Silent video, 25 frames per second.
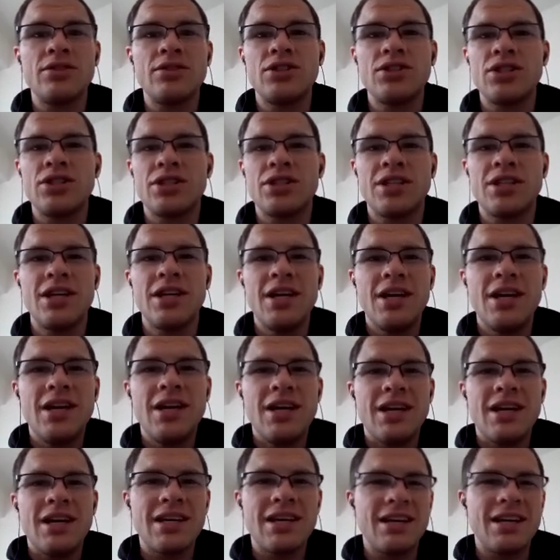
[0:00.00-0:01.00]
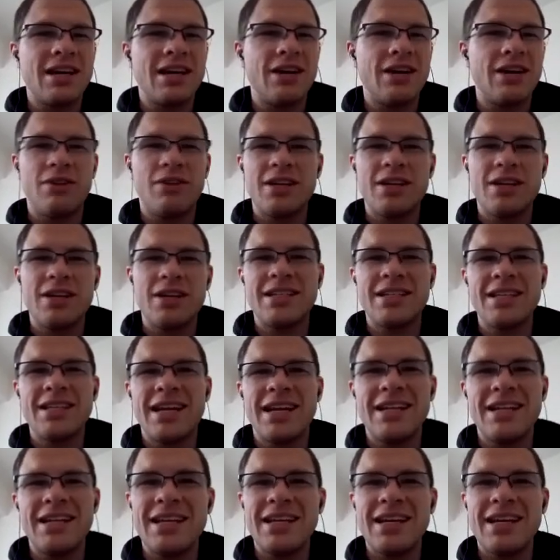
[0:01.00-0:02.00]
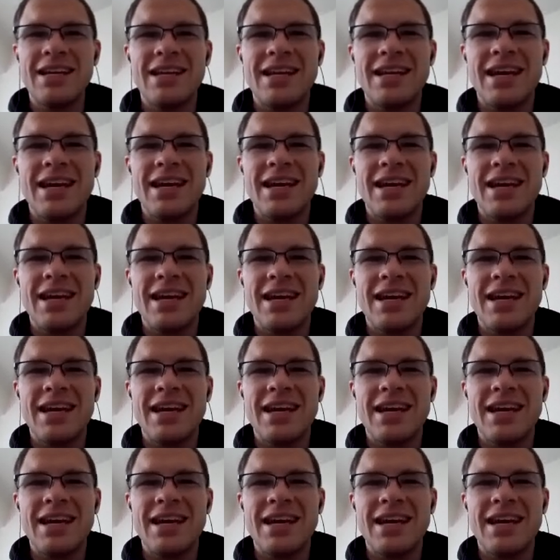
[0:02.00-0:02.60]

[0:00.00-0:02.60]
Just I kind of wanted to see that I did it, and